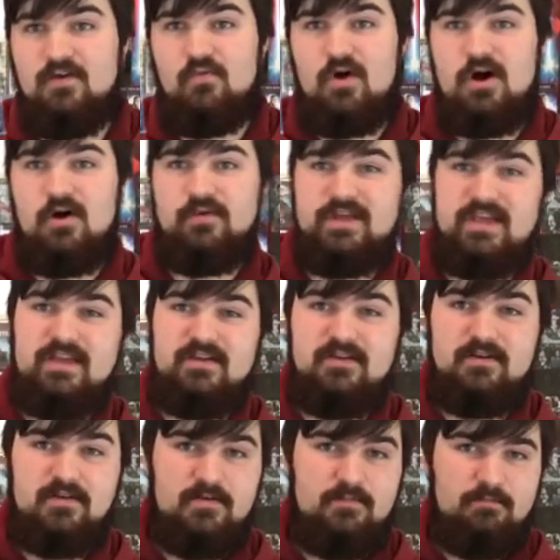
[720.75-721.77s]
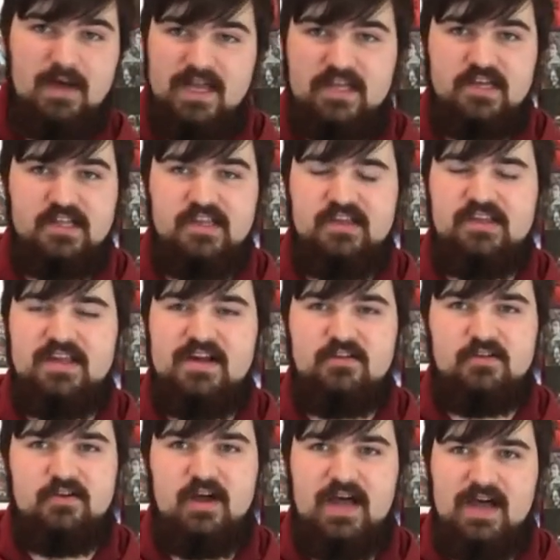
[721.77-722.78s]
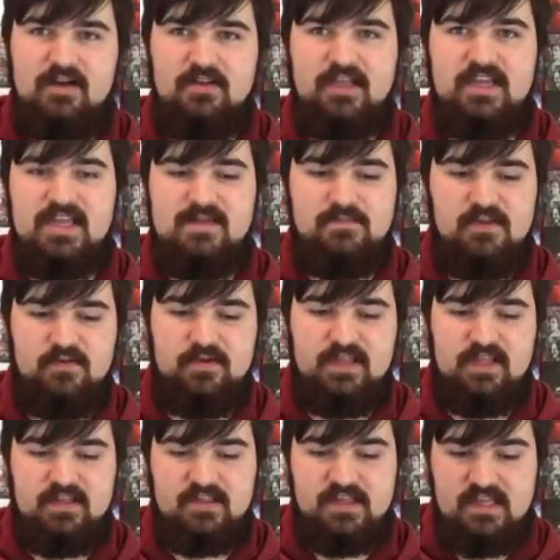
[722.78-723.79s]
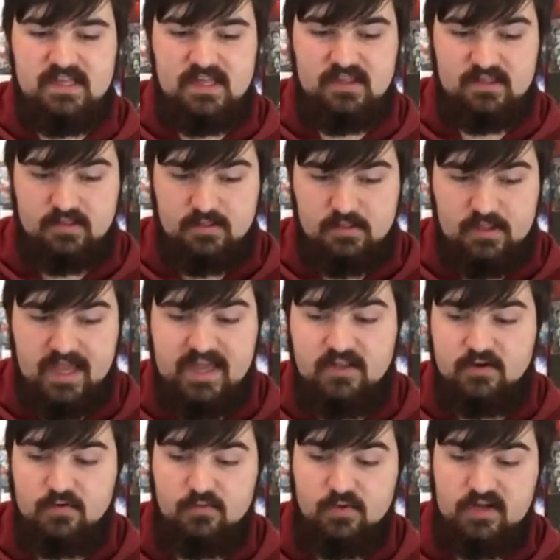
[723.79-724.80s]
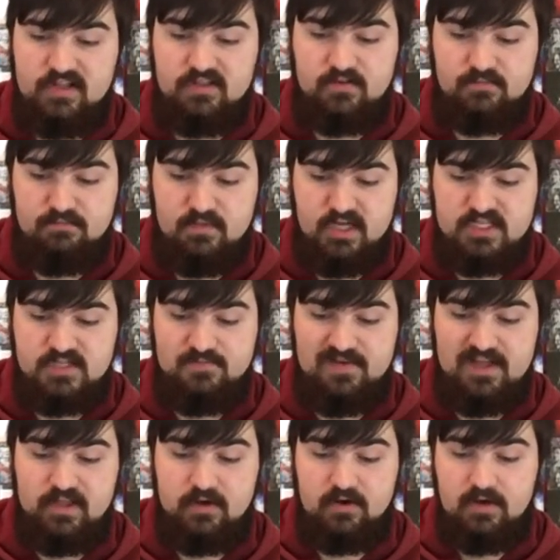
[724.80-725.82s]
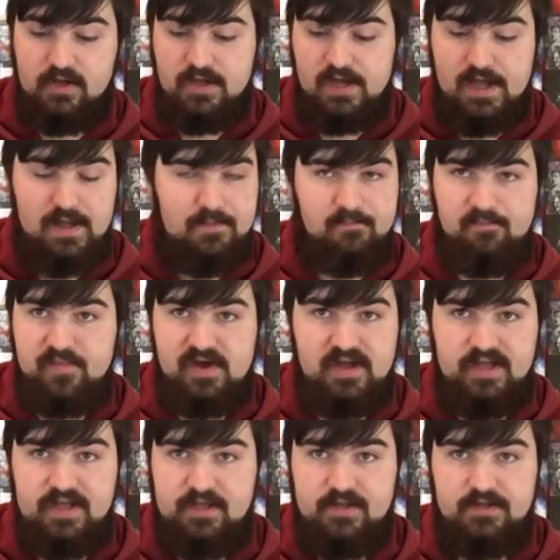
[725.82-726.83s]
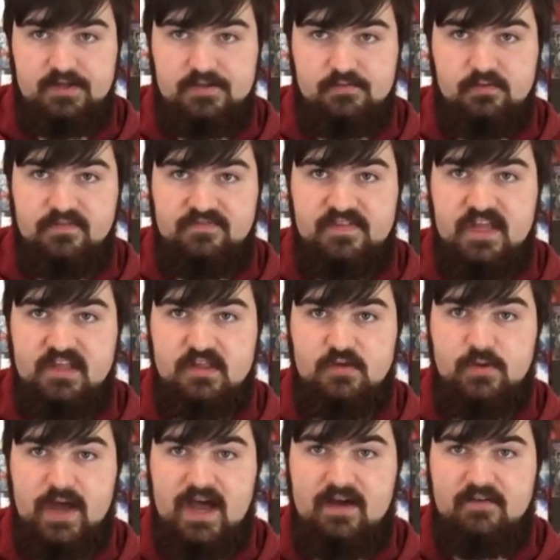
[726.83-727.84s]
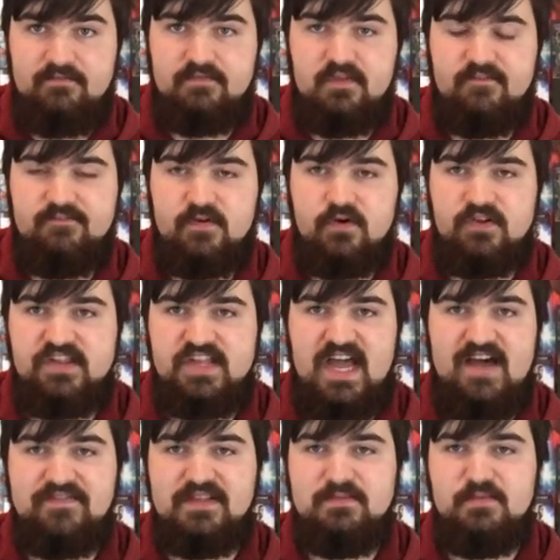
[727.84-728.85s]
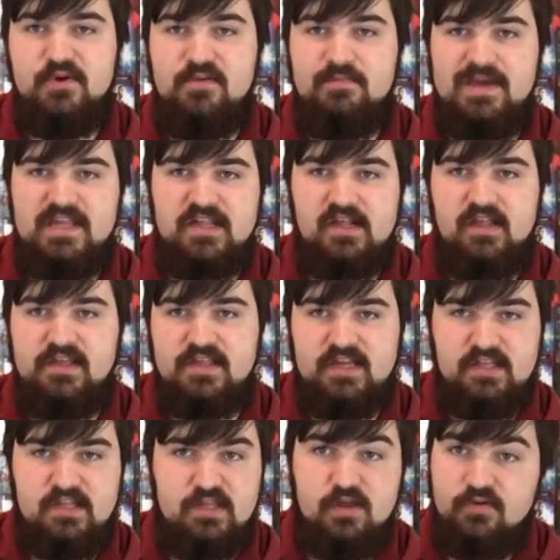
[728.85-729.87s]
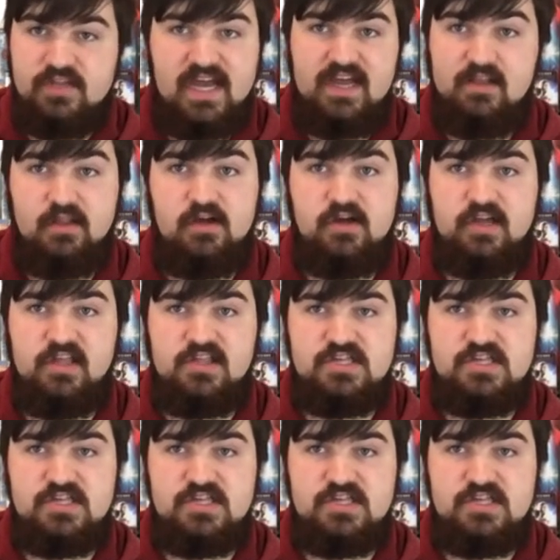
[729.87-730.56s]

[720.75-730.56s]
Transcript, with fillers: WALL-E. My goodness, I don't know how they keep doing it. See, these later ones are much better. But with this, you have the first half of the movie basically is like no dialogue.